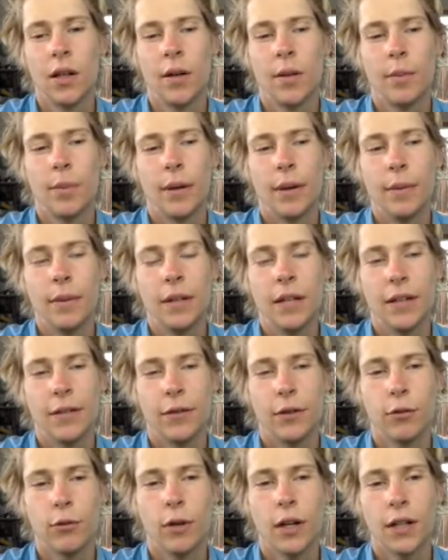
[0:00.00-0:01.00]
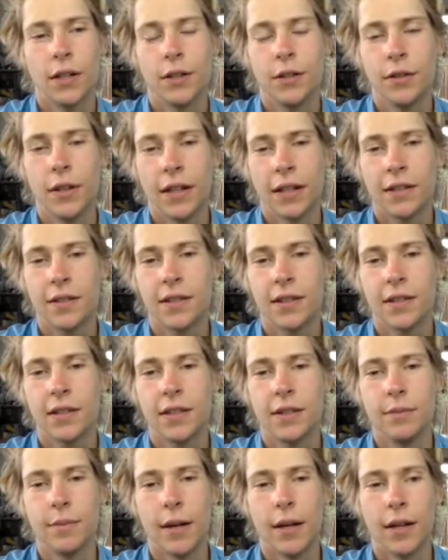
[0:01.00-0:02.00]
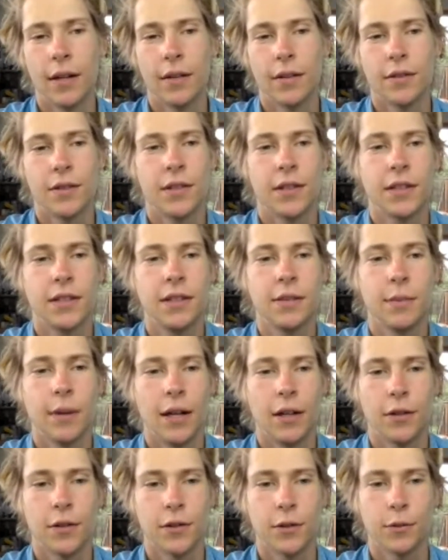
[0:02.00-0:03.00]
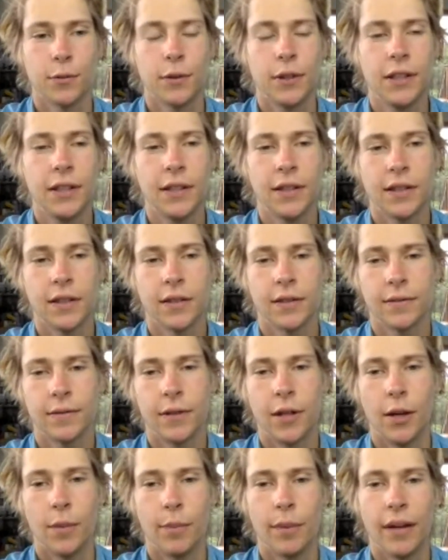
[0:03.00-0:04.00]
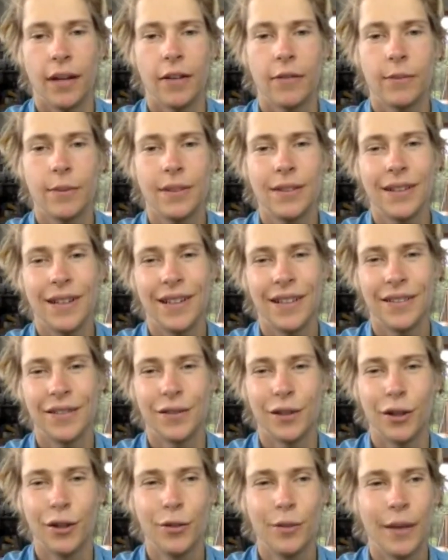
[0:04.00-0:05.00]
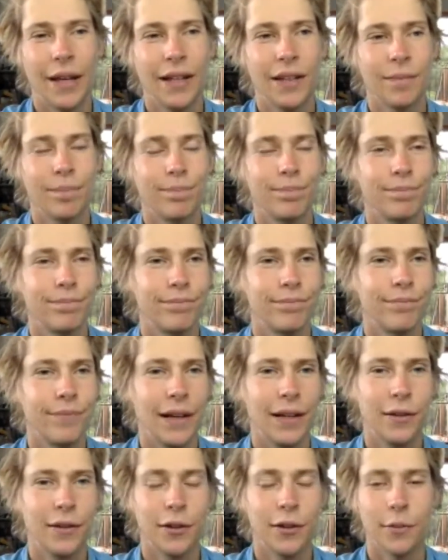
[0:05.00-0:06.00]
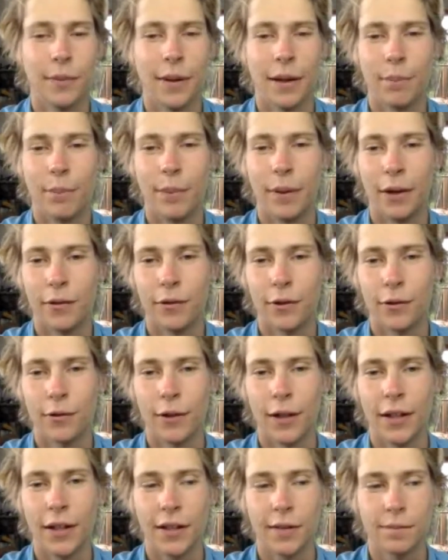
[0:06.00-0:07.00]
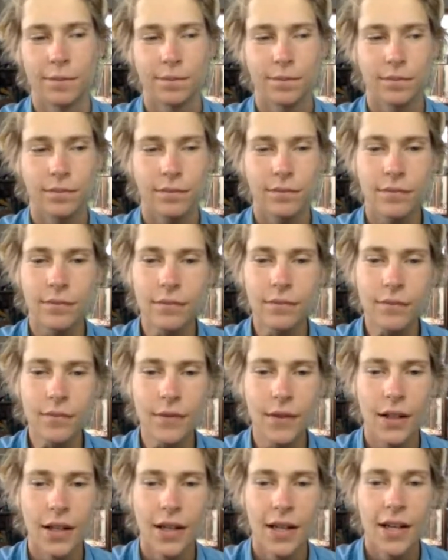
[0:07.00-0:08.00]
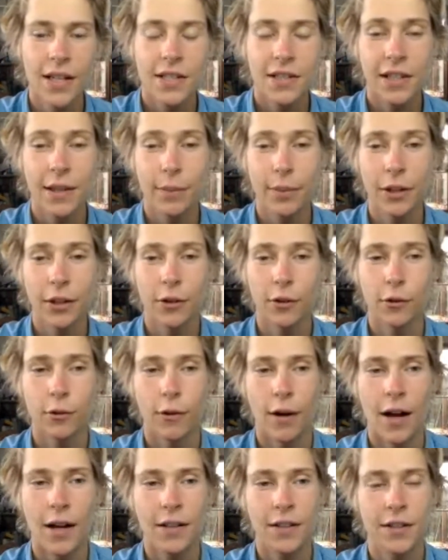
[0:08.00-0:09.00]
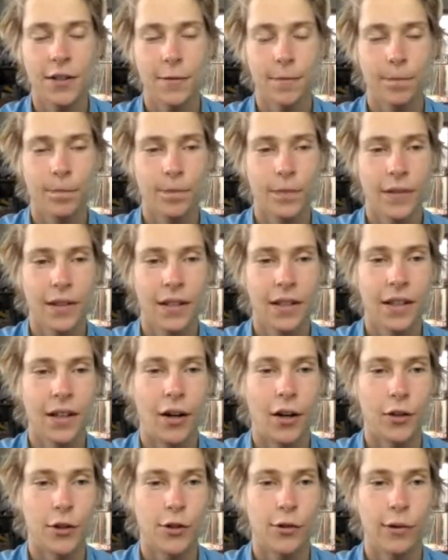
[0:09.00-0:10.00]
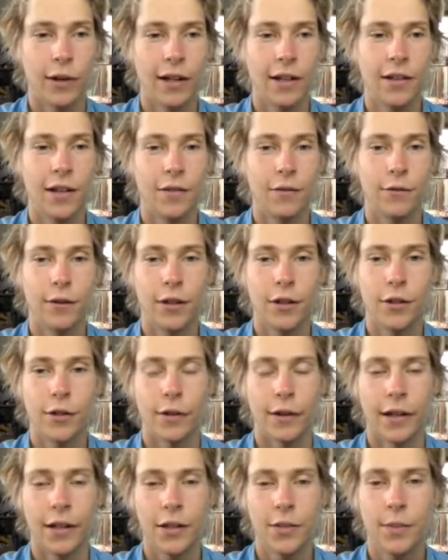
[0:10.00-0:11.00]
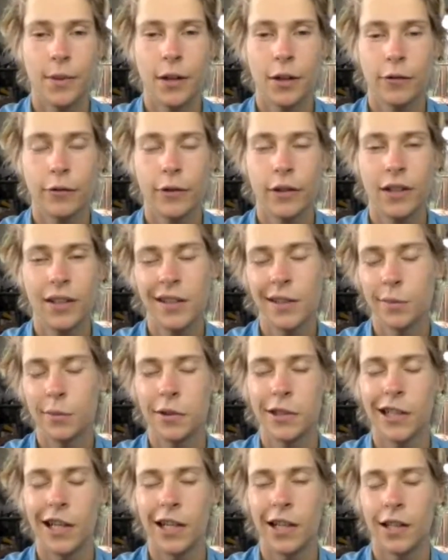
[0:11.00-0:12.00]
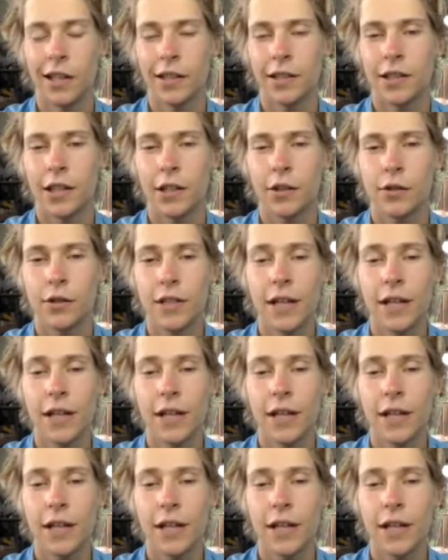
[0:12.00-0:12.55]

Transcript: But I mean, if you want to do like 60 miles a week on pavement, I don't know, man. I don't know about barefoot running. Skipping through rocks on fun trails barefooted can be kind of like dangerous.